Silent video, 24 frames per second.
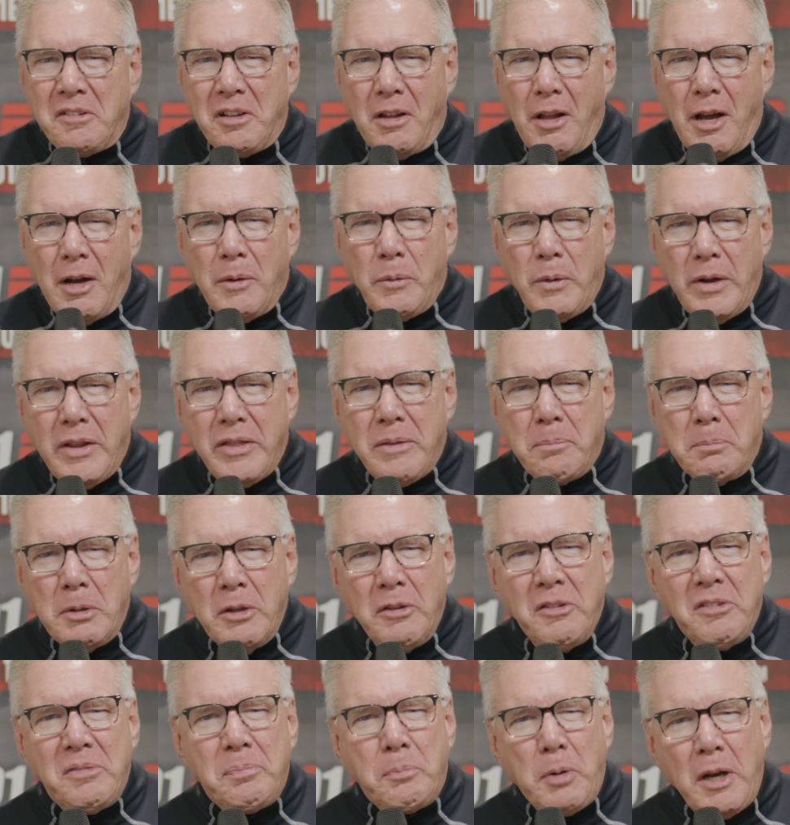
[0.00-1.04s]
along with the
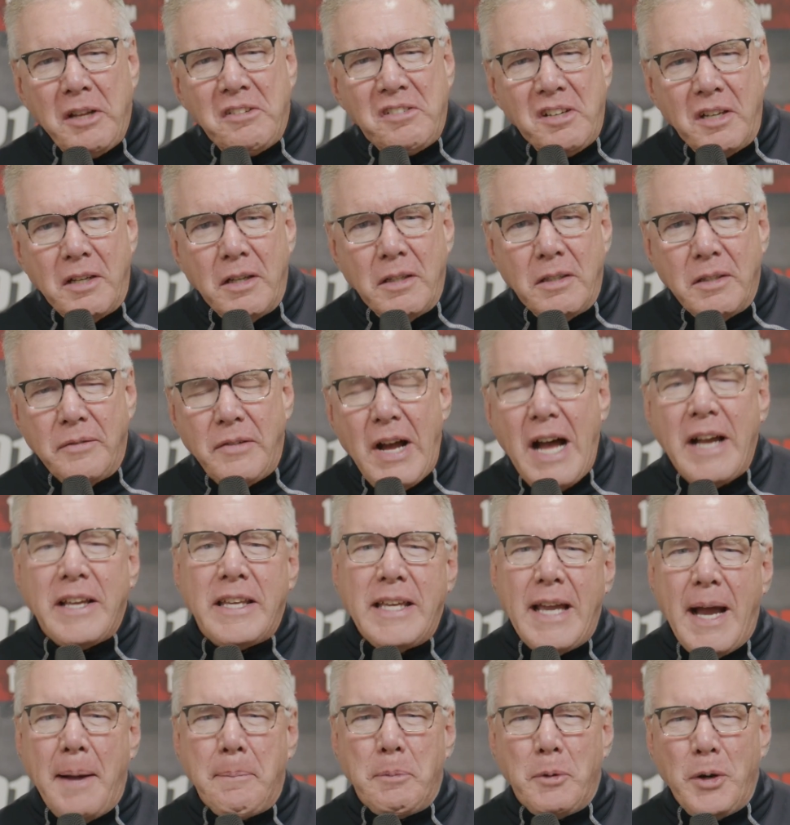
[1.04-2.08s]
Blues President of
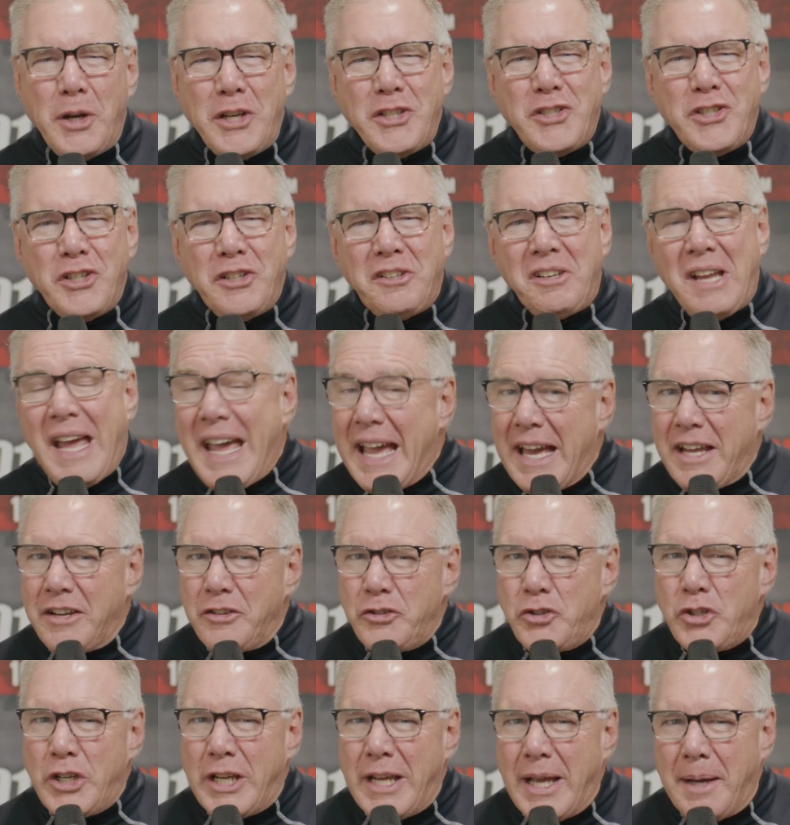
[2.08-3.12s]
Hockey Operations
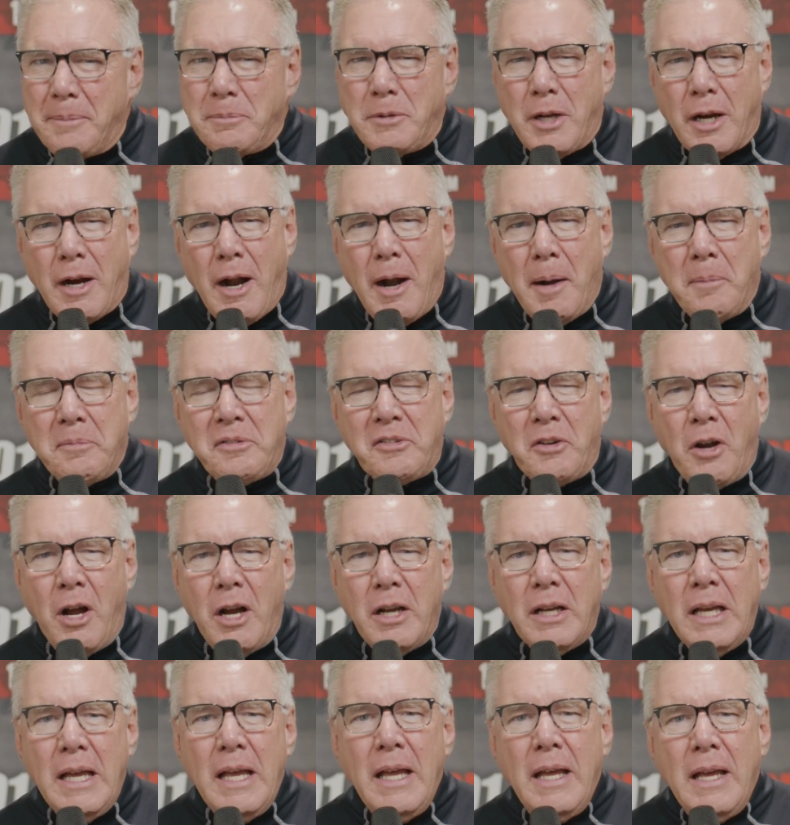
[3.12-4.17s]
and GM Doug
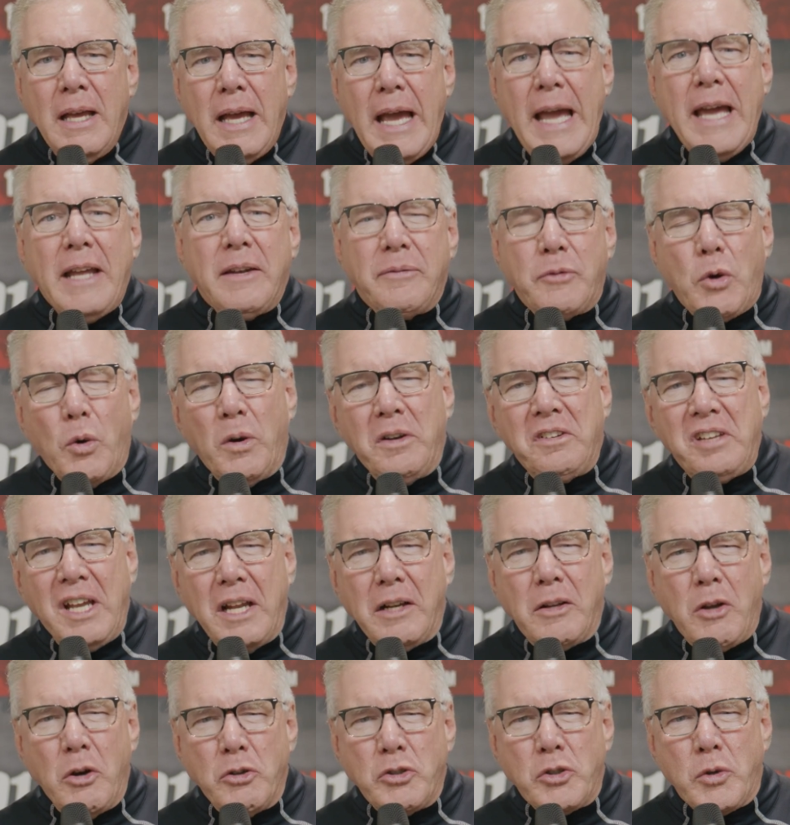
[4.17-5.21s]
Armstrong, and of course,
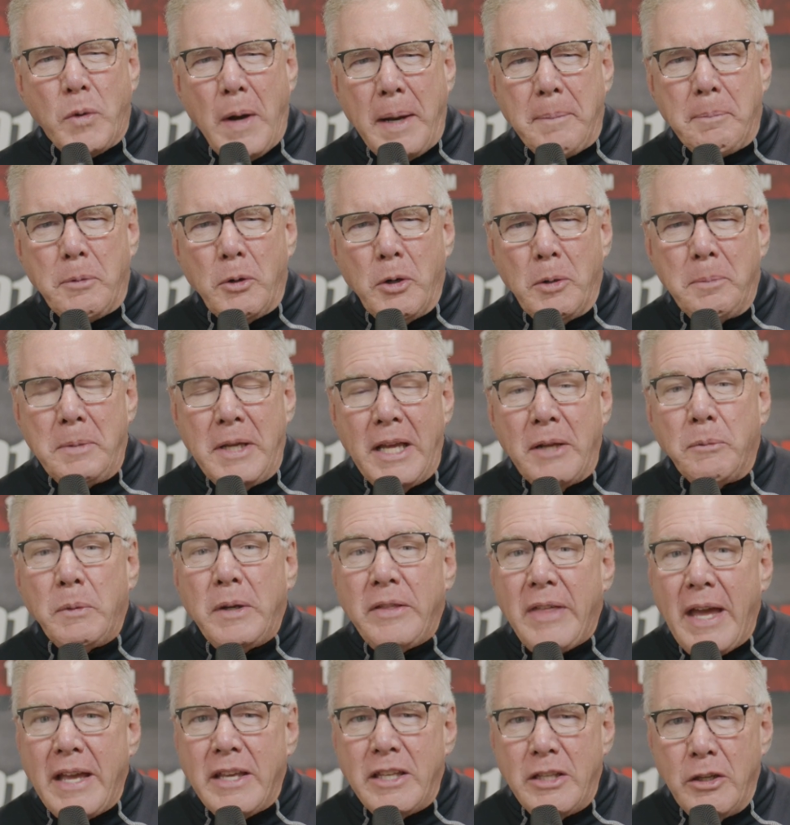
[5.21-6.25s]
Head Coach Craig Berube. And
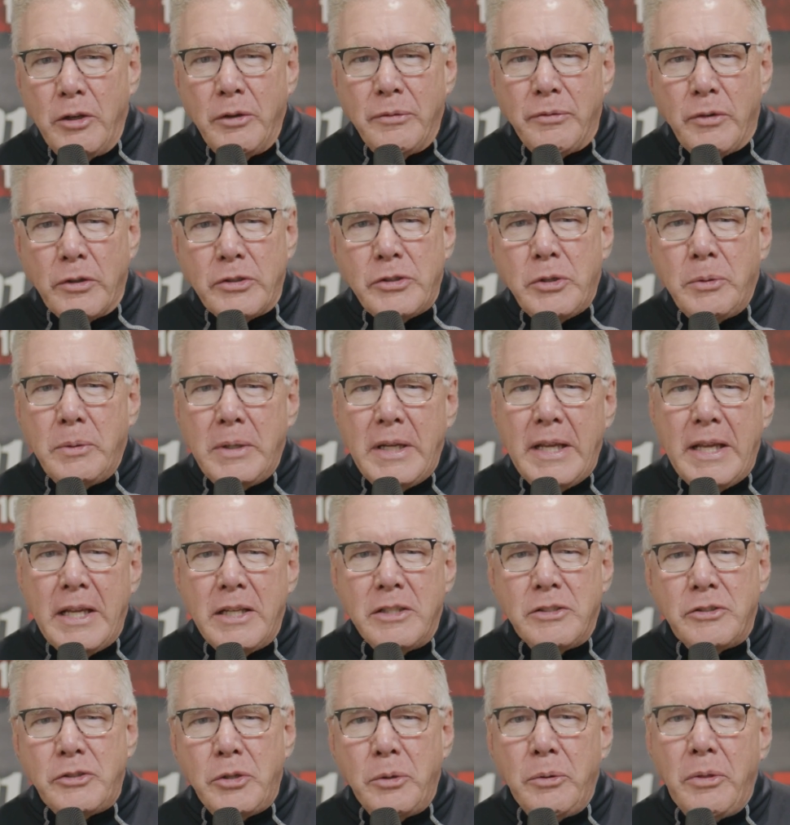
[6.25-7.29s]
we thank you for tuning
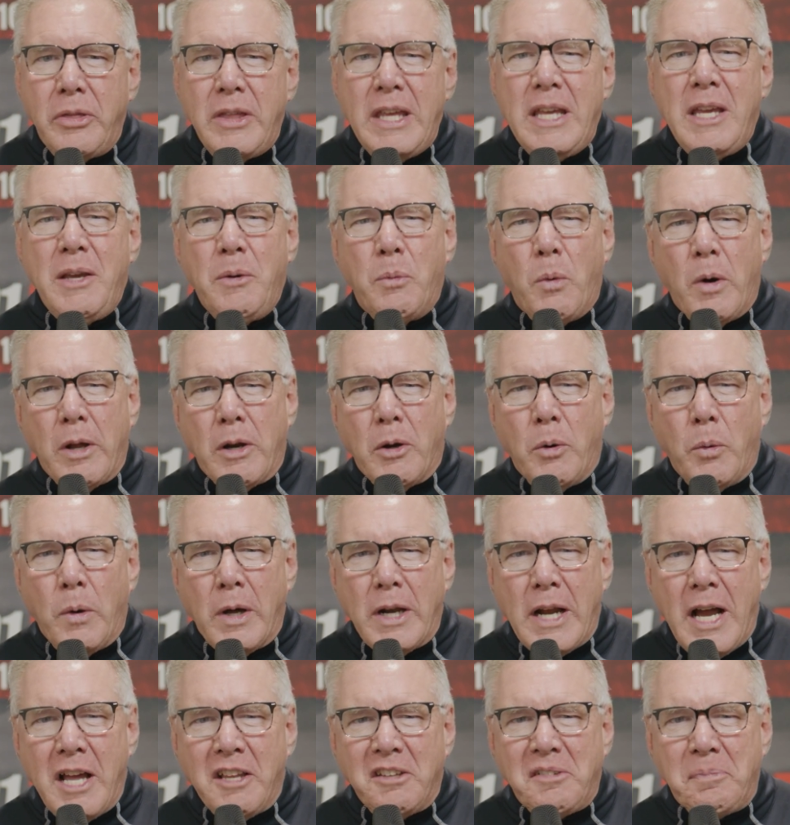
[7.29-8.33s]
in to the
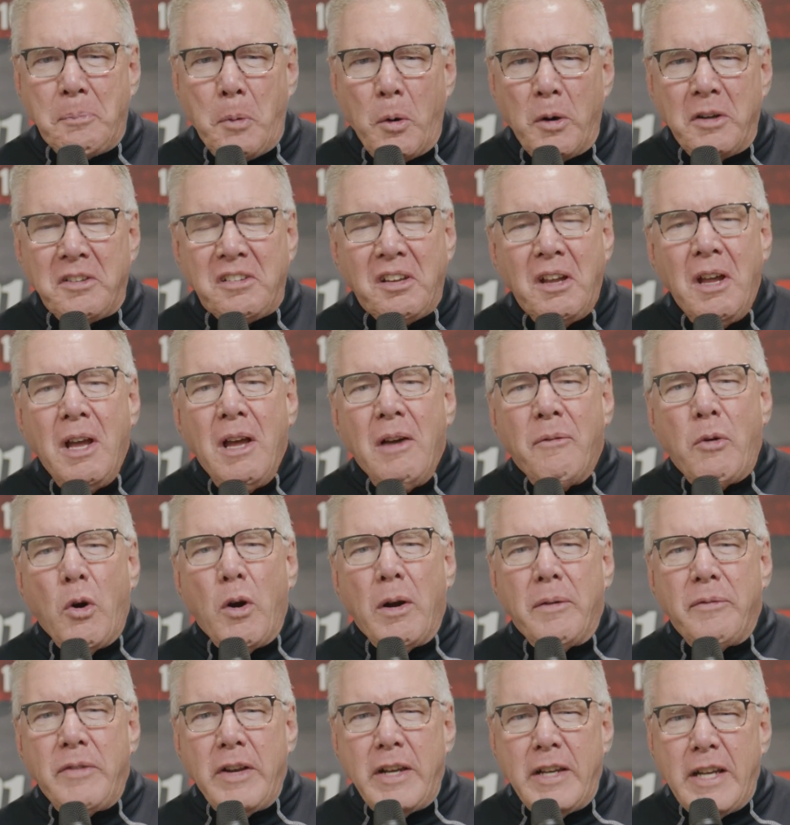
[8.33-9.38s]
101 on Sports.
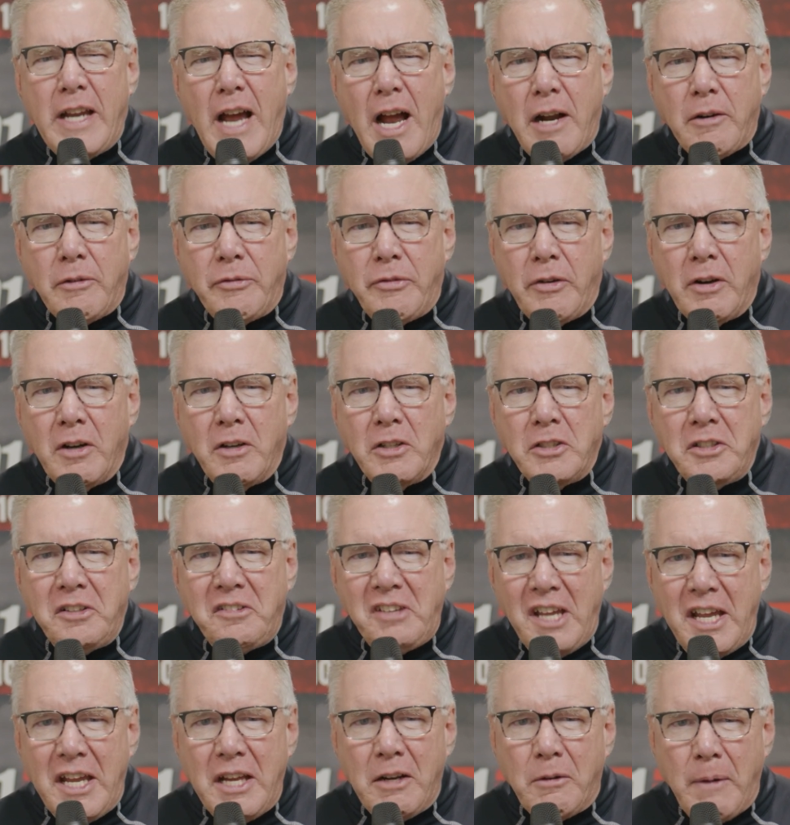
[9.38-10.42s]
For videographer
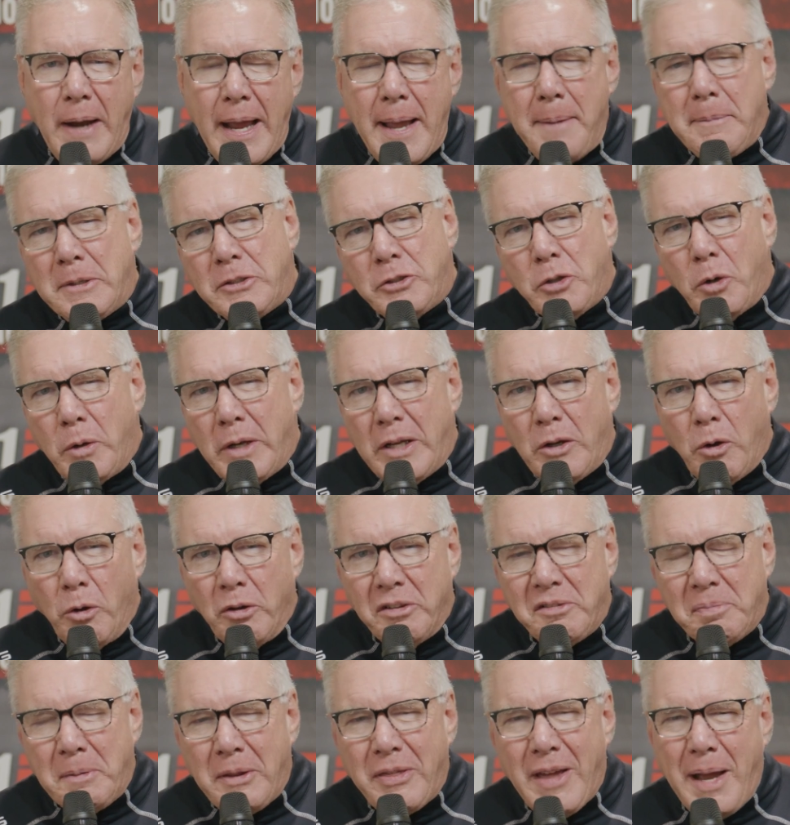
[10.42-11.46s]
Zane Graham and Joey
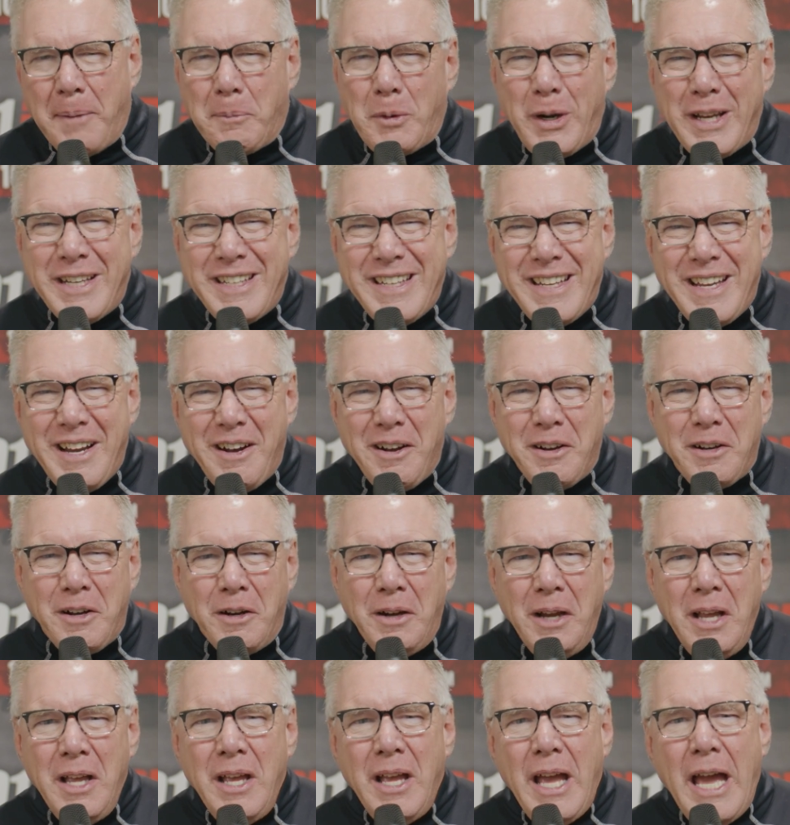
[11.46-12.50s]
Goldsmith, I'm Randy
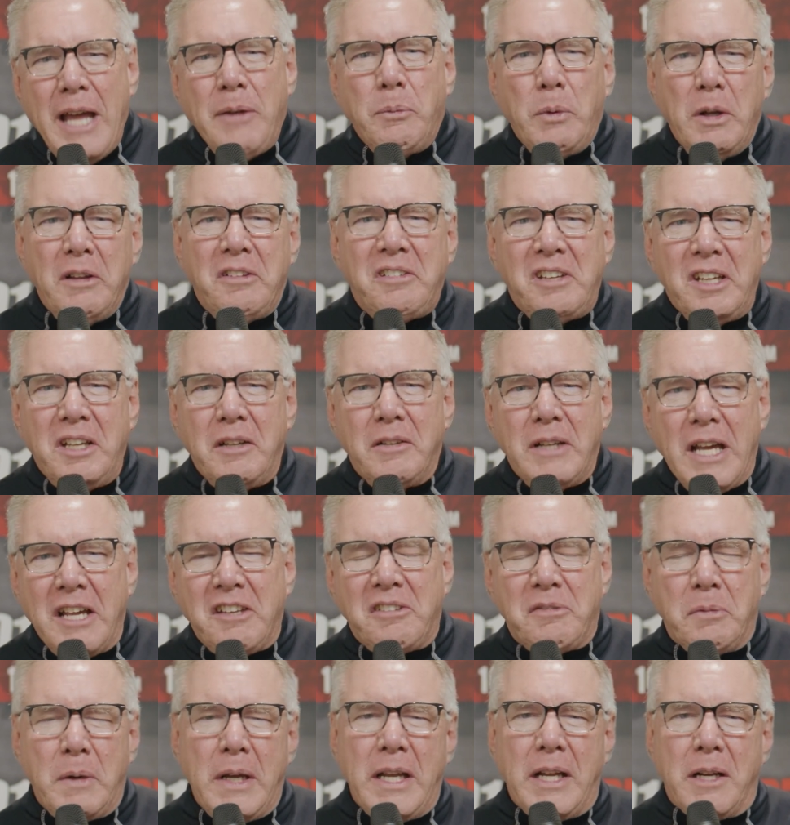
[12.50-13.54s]
Karraker, and we'll see you
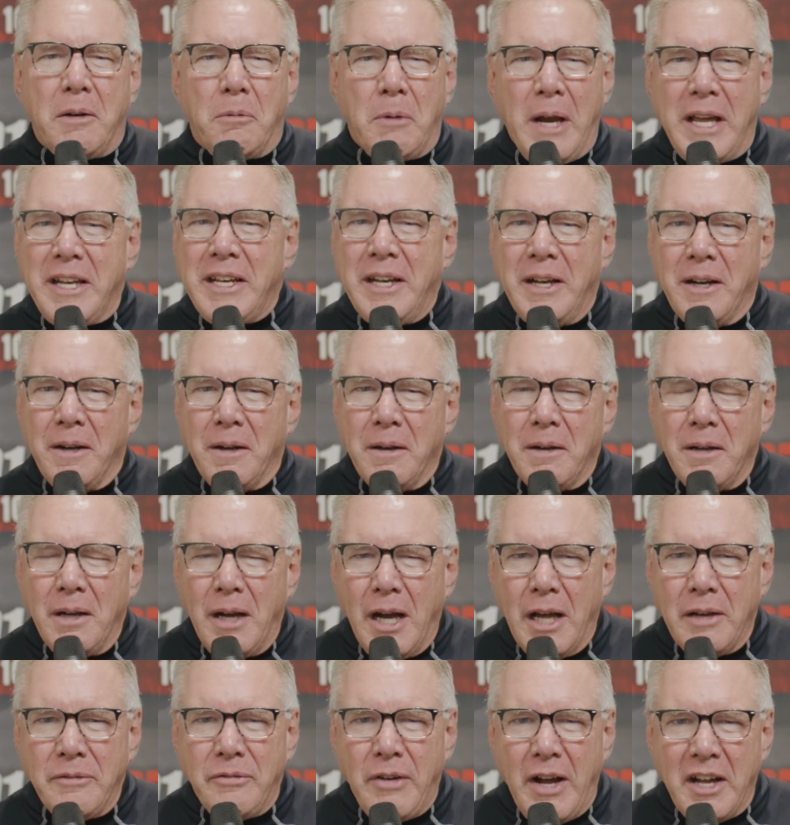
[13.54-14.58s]
next week right here
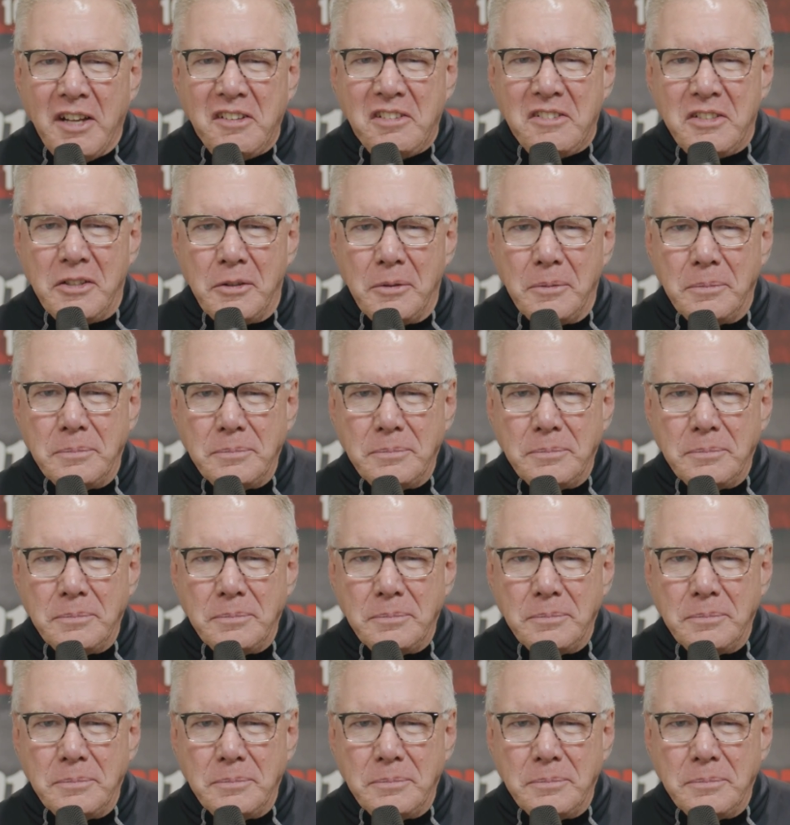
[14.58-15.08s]
on Fox 2.